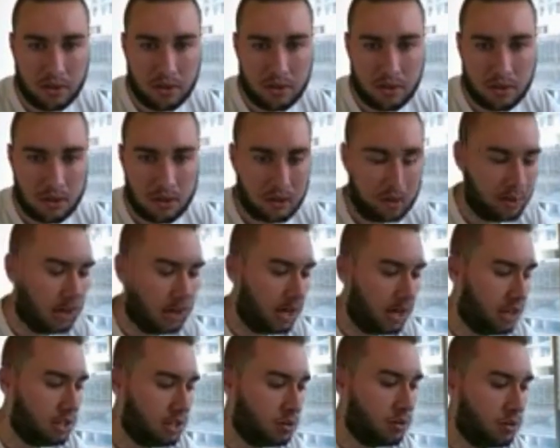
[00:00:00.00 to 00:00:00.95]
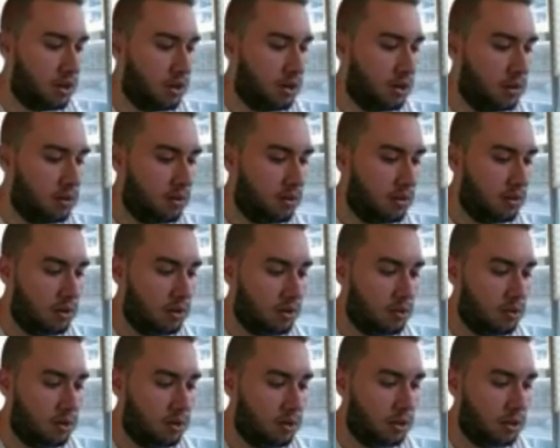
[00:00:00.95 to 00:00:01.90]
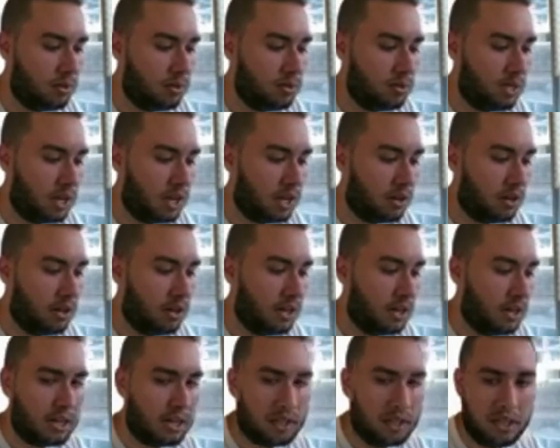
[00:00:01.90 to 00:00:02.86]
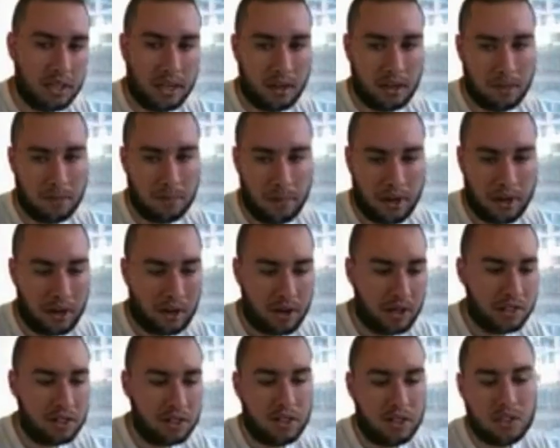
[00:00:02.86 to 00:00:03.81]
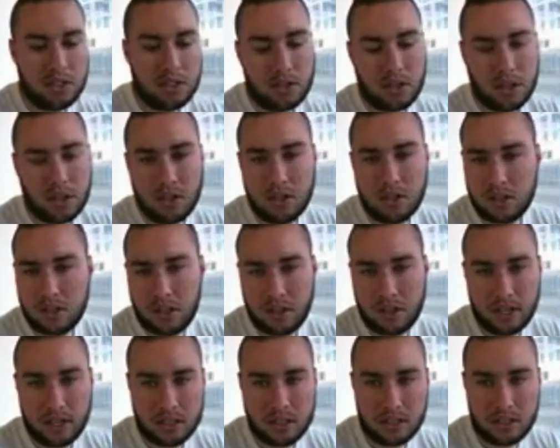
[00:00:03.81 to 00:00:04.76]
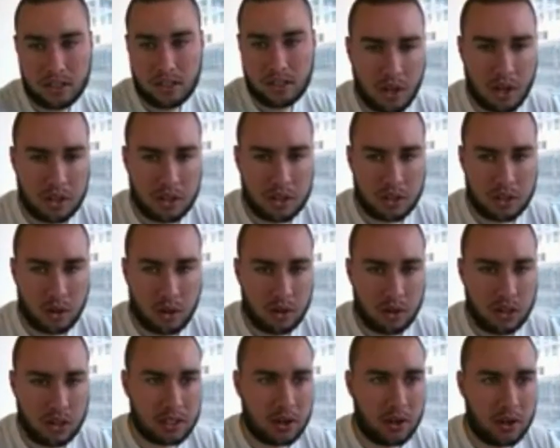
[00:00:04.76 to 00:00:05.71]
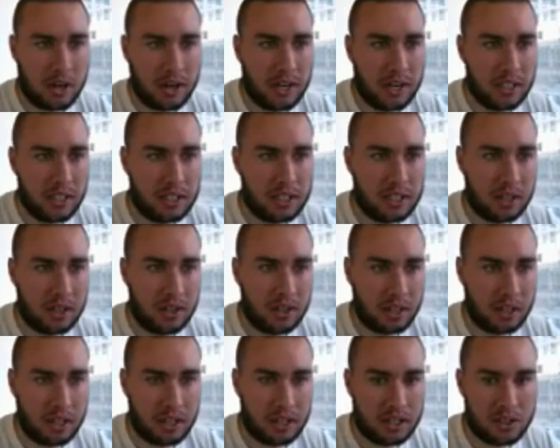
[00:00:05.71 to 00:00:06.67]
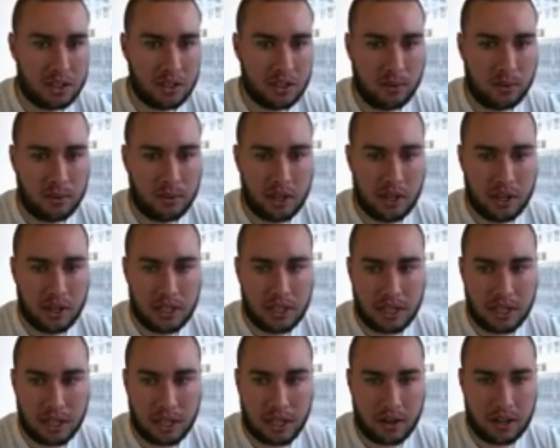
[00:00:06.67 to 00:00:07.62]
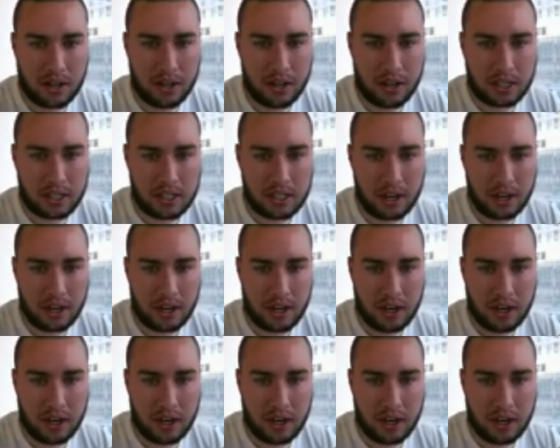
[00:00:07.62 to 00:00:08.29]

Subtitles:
I just want to pull up dollar index and compare it to this chart so you guys can see. So let's go ahead and take a look at this. So if we look at dollar index here,